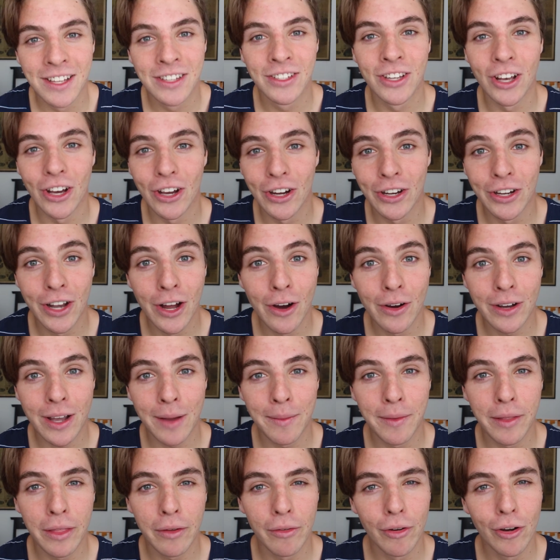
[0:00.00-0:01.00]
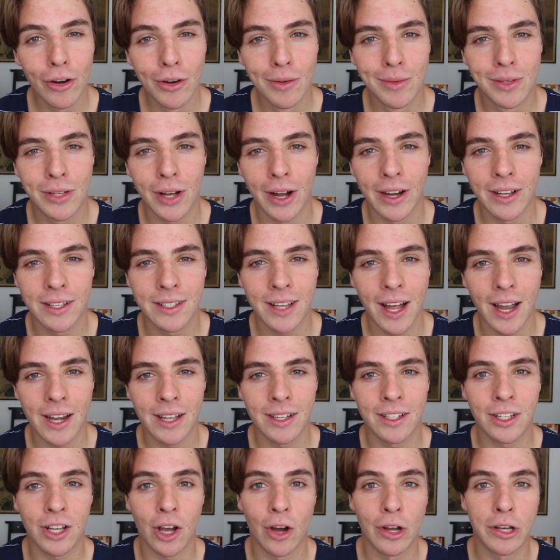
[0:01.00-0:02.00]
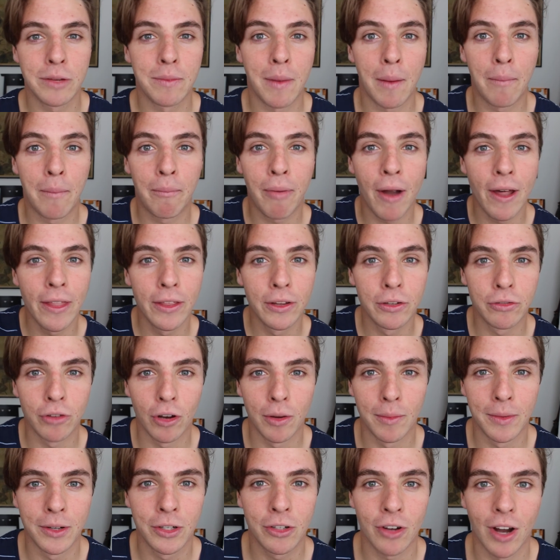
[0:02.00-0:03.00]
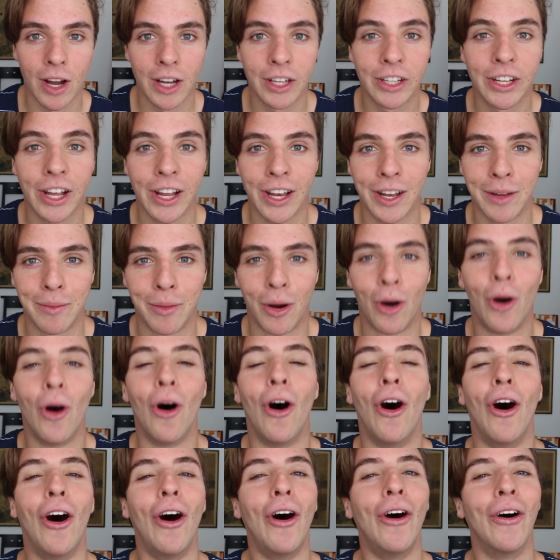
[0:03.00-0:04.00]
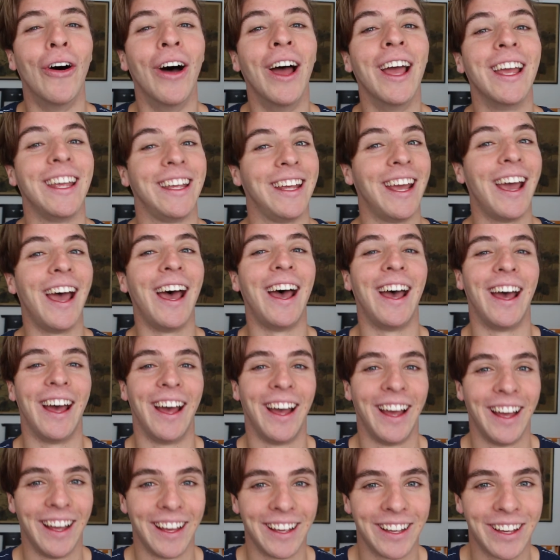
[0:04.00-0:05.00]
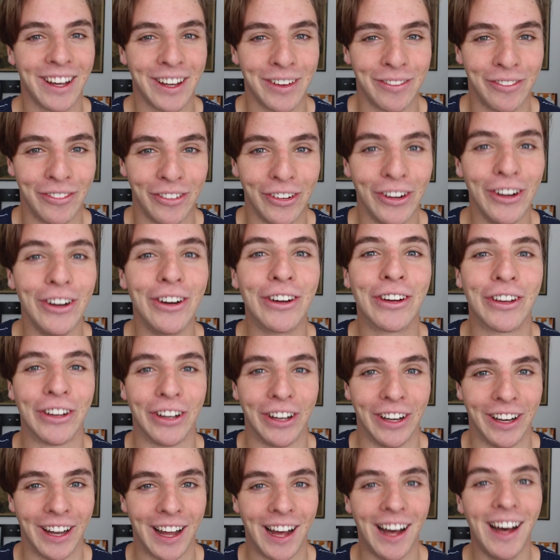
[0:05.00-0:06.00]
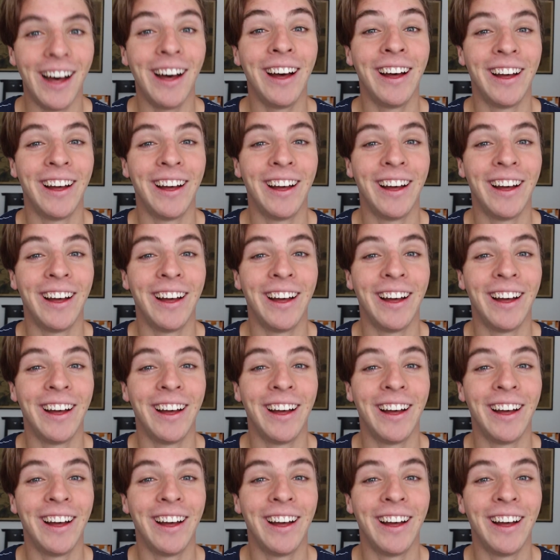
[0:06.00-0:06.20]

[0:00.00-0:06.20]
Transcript: So no one came in the room, so I decided to go into my brother's room and try and get him. Ho ho, yeah! Got him real good, huh?